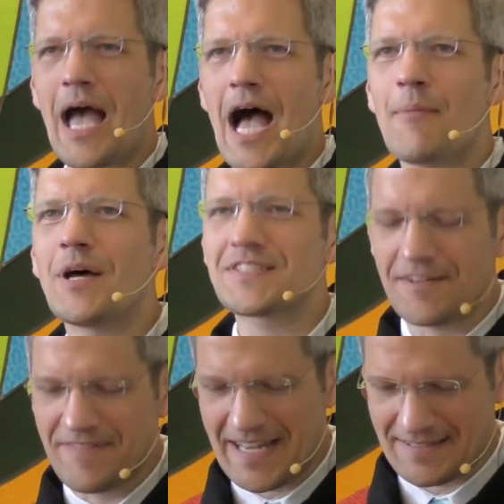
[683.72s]
I must
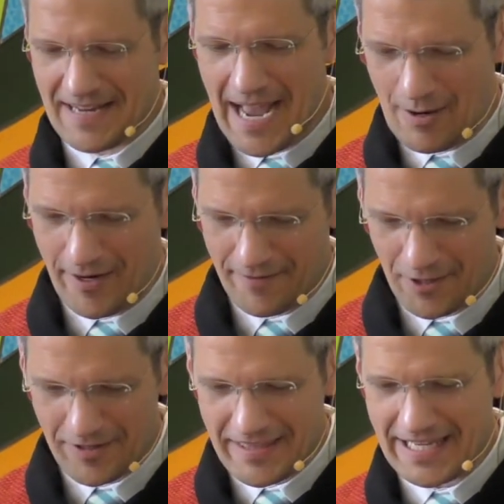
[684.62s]
confess,
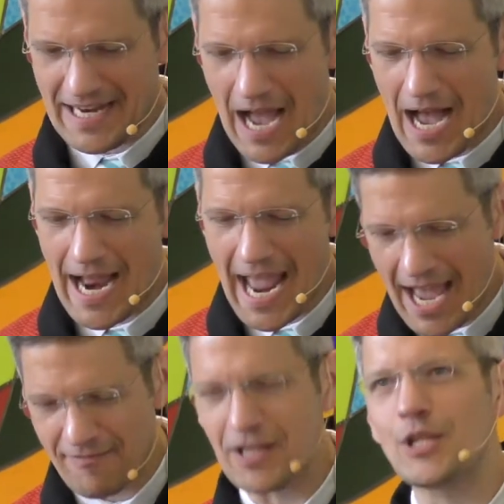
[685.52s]
however, that I
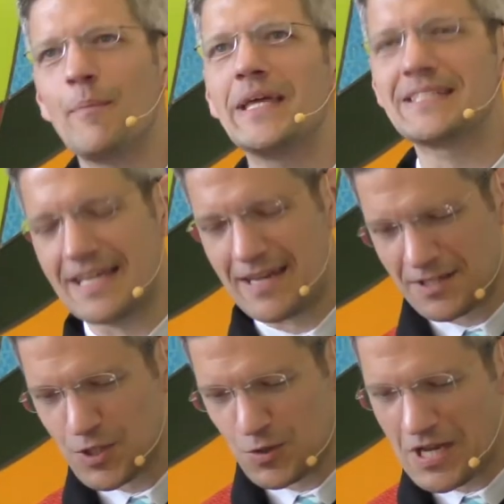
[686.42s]
have
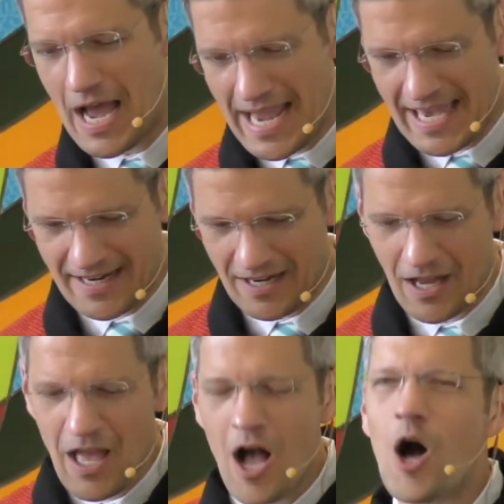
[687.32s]
lamented to
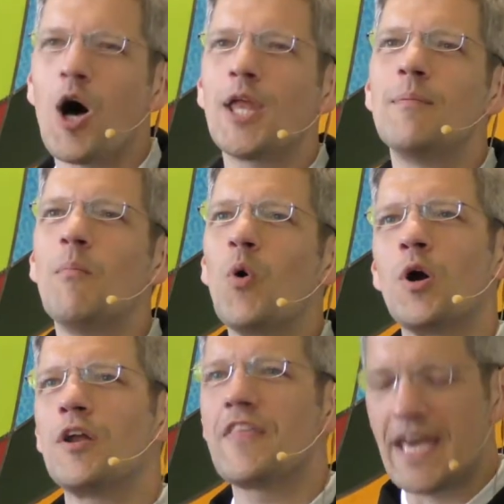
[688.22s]
Diana on
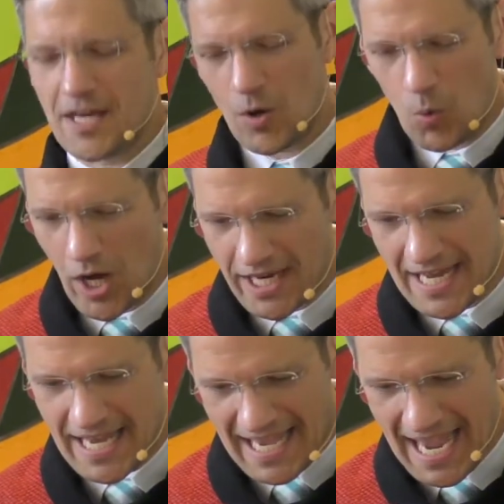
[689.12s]
more than one
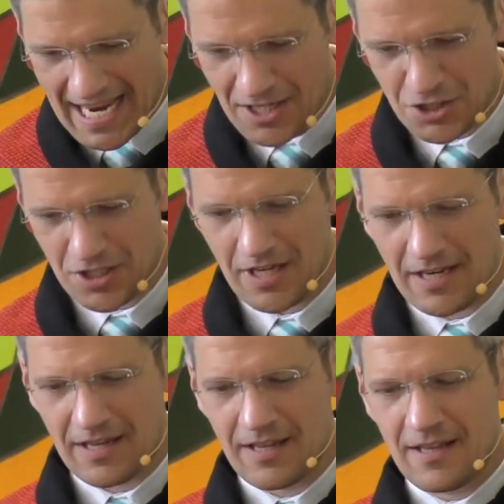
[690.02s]

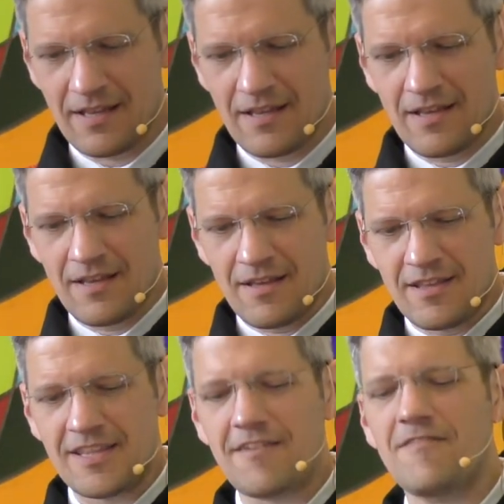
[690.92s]
occasion
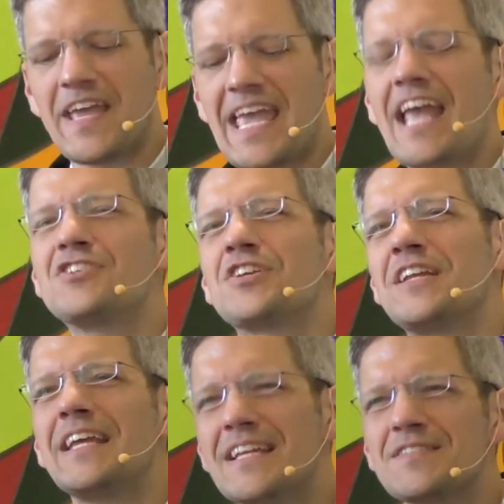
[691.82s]
that
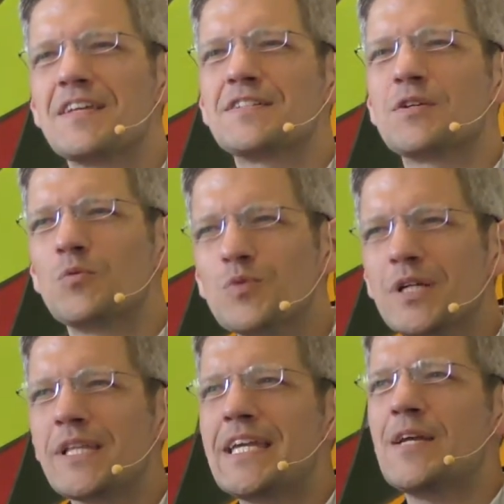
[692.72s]
vacation isn't
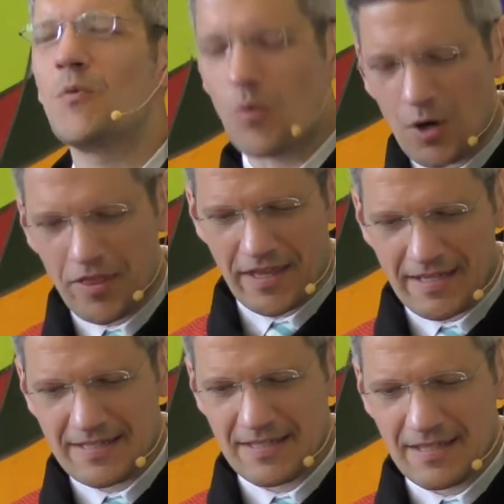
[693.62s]
really worth
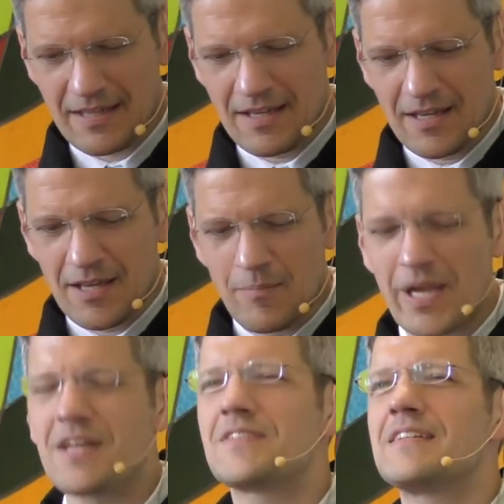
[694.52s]
it
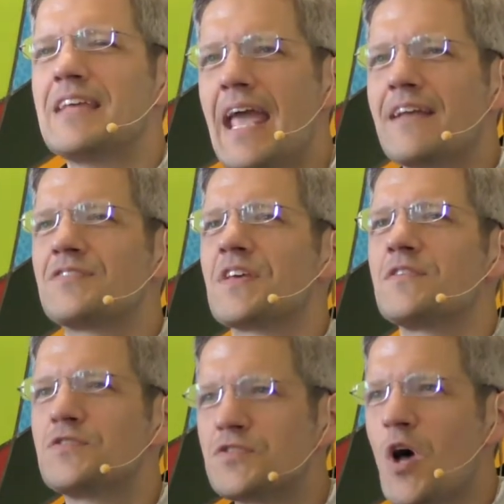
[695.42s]
because it takes
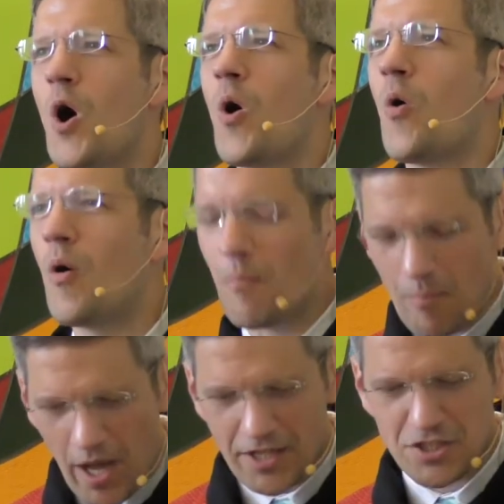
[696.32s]
so
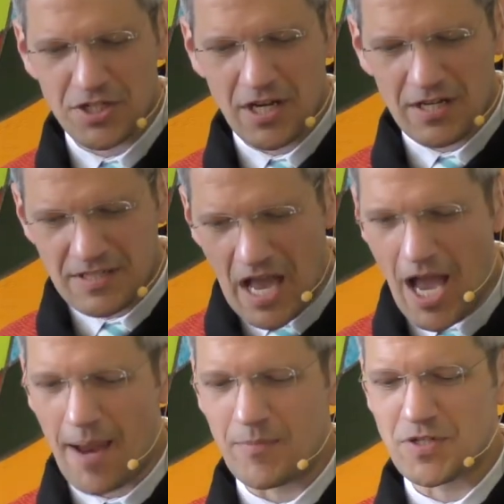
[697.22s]
much
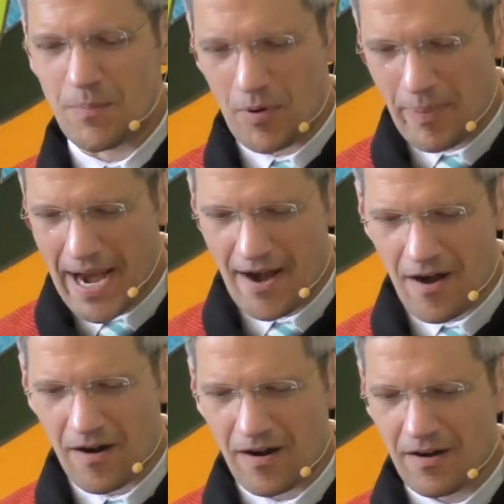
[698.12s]
time to prepare.